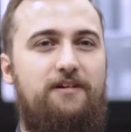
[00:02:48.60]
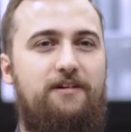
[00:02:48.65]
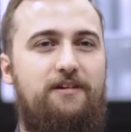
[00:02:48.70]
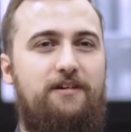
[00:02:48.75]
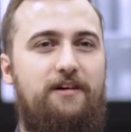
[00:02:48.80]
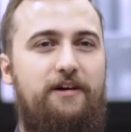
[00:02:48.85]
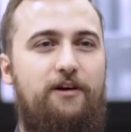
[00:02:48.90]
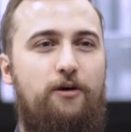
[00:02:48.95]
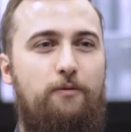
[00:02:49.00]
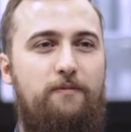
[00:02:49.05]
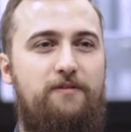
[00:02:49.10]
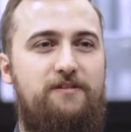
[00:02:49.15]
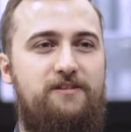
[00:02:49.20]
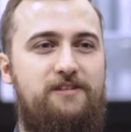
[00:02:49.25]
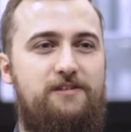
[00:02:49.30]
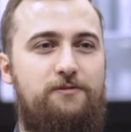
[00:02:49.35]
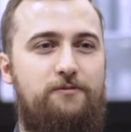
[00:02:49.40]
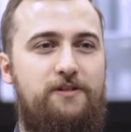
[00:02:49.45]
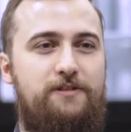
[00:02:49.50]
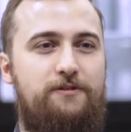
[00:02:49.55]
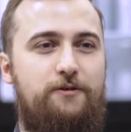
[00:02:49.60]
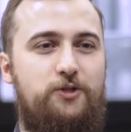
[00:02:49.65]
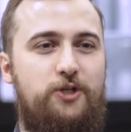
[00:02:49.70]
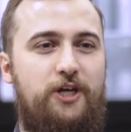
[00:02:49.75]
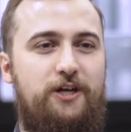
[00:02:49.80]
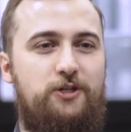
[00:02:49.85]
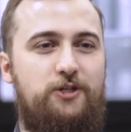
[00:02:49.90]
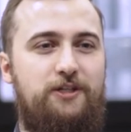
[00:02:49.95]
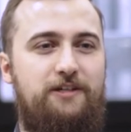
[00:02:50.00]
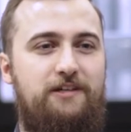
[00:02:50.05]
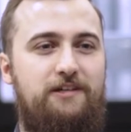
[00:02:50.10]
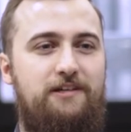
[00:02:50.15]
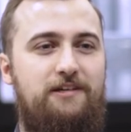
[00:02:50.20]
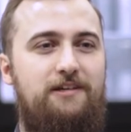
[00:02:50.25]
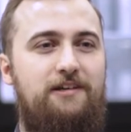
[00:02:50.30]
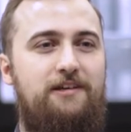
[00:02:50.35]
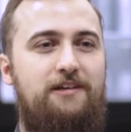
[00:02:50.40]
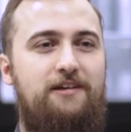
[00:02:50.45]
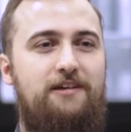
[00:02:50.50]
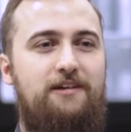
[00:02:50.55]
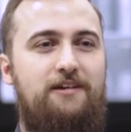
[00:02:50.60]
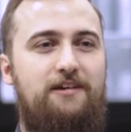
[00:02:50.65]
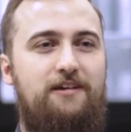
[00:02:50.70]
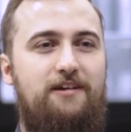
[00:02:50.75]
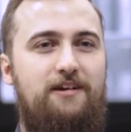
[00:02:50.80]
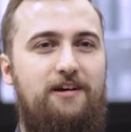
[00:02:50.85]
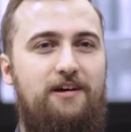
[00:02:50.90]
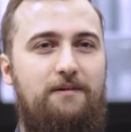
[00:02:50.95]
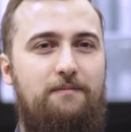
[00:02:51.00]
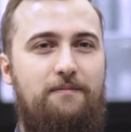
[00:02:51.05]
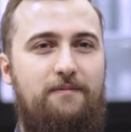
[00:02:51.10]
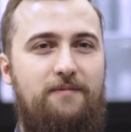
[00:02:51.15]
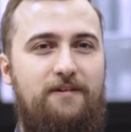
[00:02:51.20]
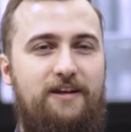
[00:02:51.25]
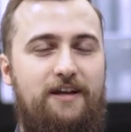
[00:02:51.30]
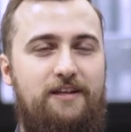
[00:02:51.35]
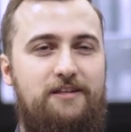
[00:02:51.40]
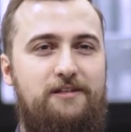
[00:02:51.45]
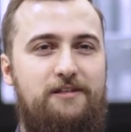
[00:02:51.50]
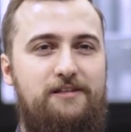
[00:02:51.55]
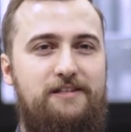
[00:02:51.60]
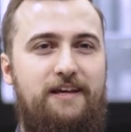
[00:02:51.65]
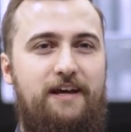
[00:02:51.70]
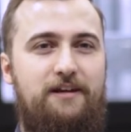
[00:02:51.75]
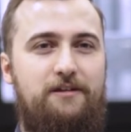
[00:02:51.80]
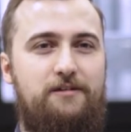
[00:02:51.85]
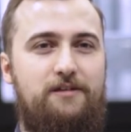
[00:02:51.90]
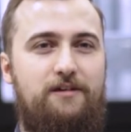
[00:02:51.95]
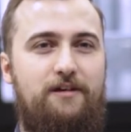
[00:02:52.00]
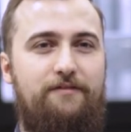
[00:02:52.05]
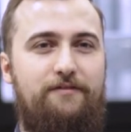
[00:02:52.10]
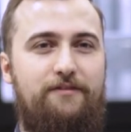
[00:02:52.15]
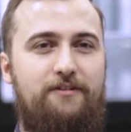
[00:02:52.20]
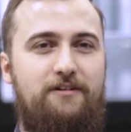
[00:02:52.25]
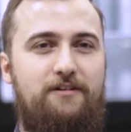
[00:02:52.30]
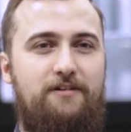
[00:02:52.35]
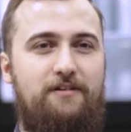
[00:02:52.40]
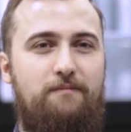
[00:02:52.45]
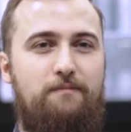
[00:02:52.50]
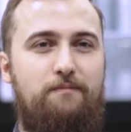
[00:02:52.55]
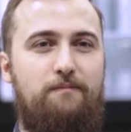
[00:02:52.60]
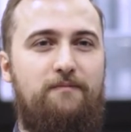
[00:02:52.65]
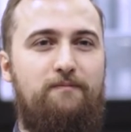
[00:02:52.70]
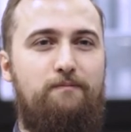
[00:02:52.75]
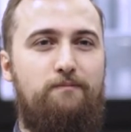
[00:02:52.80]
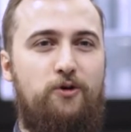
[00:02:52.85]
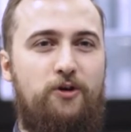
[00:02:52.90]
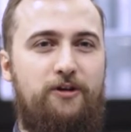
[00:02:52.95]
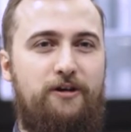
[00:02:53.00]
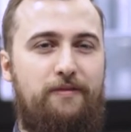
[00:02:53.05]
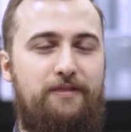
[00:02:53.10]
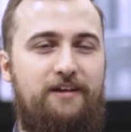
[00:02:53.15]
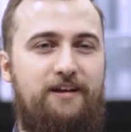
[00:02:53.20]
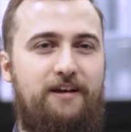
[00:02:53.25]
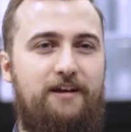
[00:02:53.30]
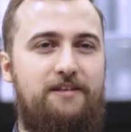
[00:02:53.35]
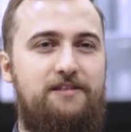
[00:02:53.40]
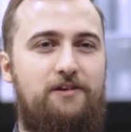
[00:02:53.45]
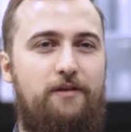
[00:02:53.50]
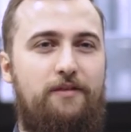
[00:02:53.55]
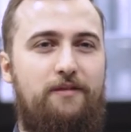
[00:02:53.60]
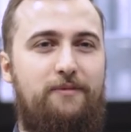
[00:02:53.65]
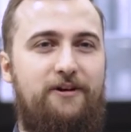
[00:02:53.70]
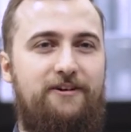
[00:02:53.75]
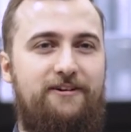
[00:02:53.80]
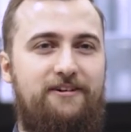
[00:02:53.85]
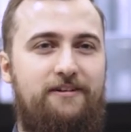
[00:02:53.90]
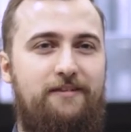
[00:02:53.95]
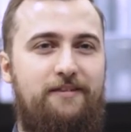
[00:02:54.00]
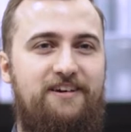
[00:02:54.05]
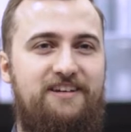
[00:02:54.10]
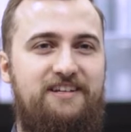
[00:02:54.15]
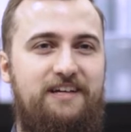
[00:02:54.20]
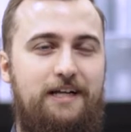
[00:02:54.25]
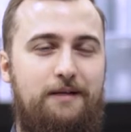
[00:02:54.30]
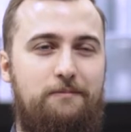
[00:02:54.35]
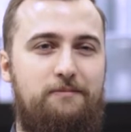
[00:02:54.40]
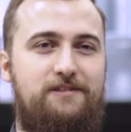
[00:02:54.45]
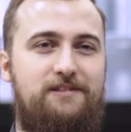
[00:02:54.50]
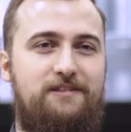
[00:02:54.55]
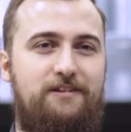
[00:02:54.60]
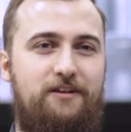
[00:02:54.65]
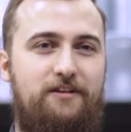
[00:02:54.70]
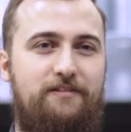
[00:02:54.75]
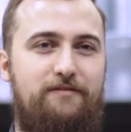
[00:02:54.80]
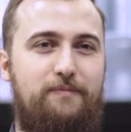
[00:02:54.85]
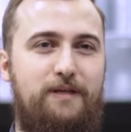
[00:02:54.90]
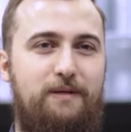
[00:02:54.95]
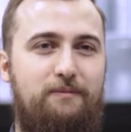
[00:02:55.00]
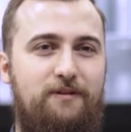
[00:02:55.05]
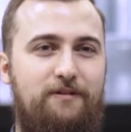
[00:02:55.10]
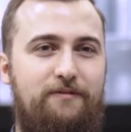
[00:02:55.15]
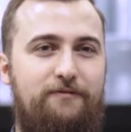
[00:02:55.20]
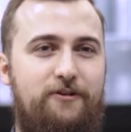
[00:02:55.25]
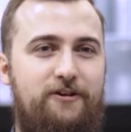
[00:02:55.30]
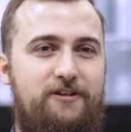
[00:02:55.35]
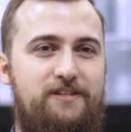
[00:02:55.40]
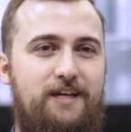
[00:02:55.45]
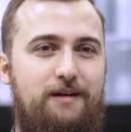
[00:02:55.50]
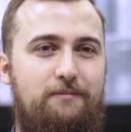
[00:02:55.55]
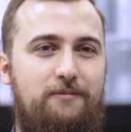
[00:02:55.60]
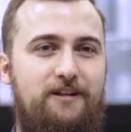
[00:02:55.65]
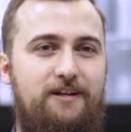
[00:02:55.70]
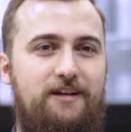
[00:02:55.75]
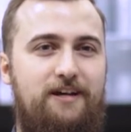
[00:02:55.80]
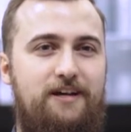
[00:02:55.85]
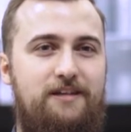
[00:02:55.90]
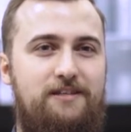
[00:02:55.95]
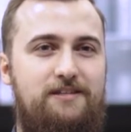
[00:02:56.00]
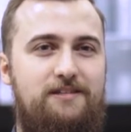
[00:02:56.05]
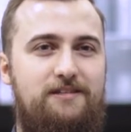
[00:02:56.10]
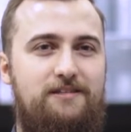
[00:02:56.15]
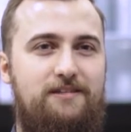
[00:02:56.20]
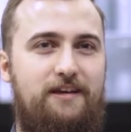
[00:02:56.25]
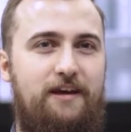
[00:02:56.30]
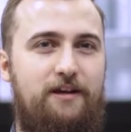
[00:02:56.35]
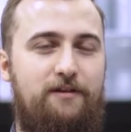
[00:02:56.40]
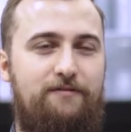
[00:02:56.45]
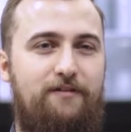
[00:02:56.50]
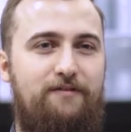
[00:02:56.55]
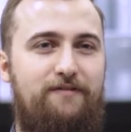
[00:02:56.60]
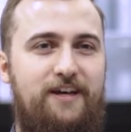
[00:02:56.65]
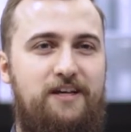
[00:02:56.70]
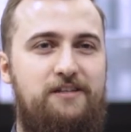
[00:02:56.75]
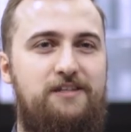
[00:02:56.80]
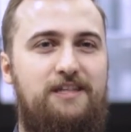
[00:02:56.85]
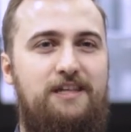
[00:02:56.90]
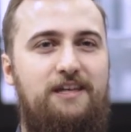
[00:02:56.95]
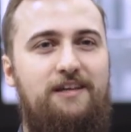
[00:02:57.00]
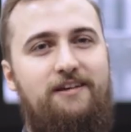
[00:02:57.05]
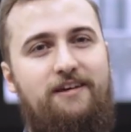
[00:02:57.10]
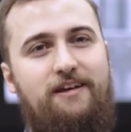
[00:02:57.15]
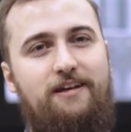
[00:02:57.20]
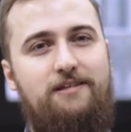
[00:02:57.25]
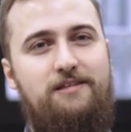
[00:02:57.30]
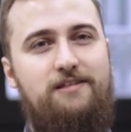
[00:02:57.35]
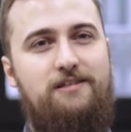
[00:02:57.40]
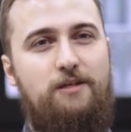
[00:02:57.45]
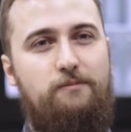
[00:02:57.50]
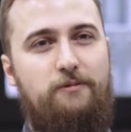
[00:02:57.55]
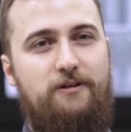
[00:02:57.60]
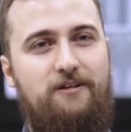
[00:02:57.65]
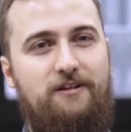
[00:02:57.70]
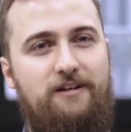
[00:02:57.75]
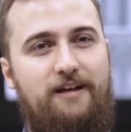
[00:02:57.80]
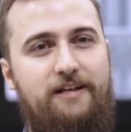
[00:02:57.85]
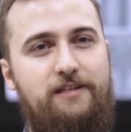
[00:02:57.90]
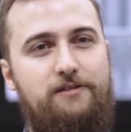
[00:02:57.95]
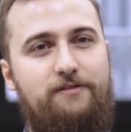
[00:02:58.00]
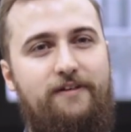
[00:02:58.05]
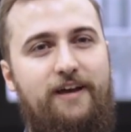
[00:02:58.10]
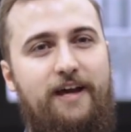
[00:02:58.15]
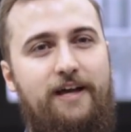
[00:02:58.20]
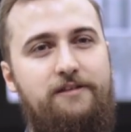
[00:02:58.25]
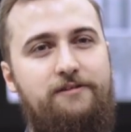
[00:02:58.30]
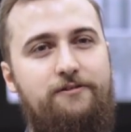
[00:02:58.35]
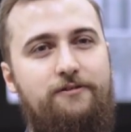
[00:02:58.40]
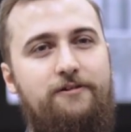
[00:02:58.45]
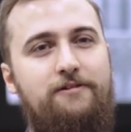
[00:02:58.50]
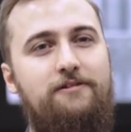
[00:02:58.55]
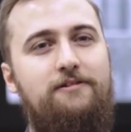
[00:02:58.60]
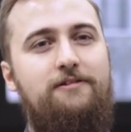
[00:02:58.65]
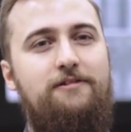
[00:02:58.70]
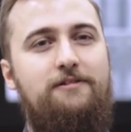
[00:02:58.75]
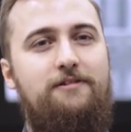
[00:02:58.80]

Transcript: I hope this research actually gets the status of a product that gets on the market that helps a lot of people, for example, as kind of a vaccine against typical kinds of cancer.